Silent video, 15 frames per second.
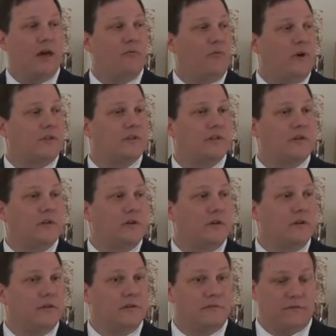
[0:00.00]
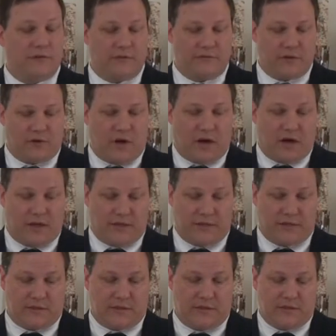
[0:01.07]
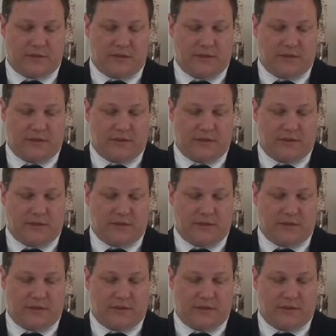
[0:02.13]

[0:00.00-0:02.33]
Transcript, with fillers: of what's occurred in front of their eyes.